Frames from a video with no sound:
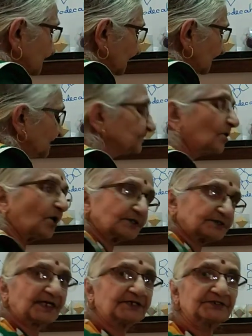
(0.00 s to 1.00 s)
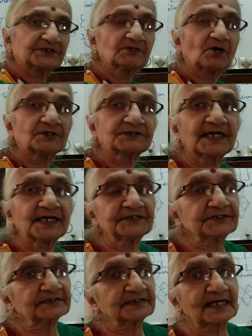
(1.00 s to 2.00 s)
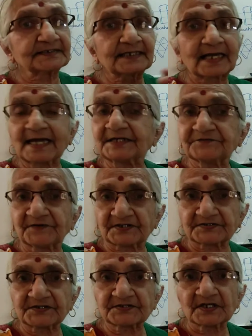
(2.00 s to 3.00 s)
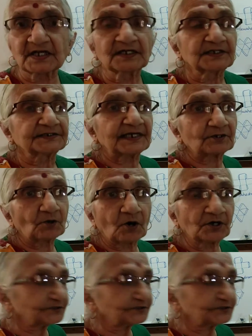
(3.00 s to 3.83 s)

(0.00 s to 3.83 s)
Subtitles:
thing is octahedron. Octahedron has 8 faces. They're all